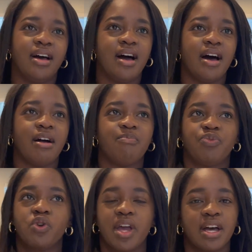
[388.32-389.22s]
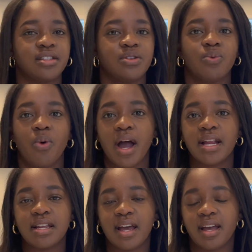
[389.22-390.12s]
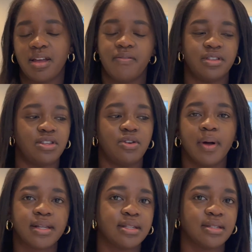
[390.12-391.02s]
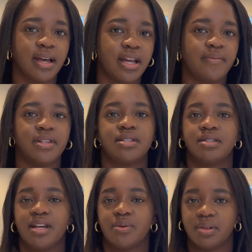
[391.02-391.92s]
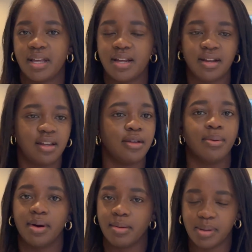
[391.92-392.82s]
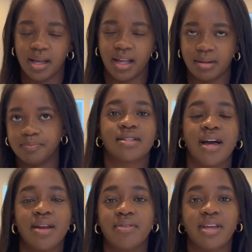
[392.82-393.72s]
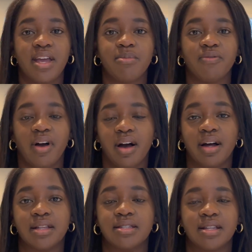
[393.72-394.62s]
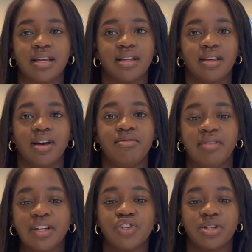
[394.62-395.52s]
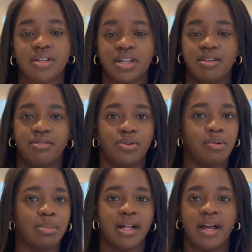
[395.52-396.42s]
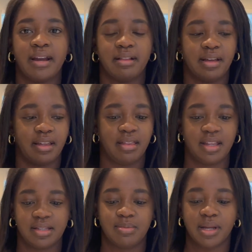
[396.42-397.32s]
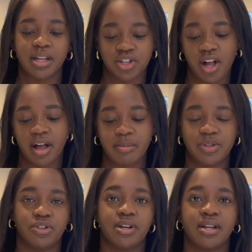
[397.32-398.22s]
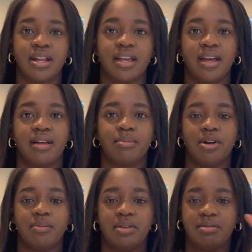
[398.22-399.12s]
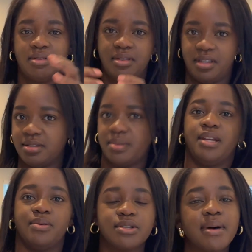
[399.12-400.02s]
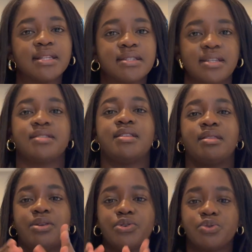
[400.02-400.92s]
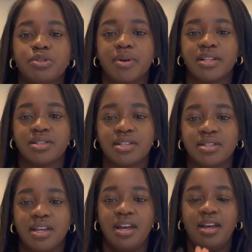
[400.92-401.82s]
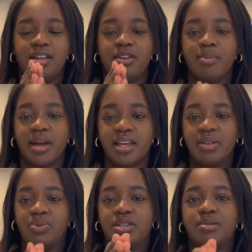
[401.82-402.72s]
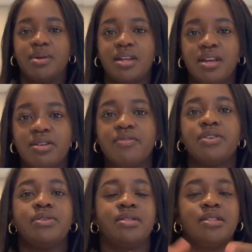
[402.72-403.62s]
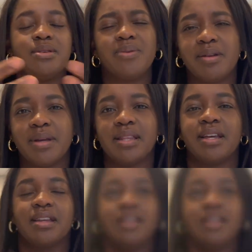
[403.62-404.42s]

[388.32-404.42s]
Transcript: Um, you cast a wide net. If it's UX design, if it's design related, you are applying. It's kind of a game of odds. Like eventually, if you apply to like this many jobs, you're gonna get probably this many responses, and those responses you might get this many interviews and this, you know what I mean? Like,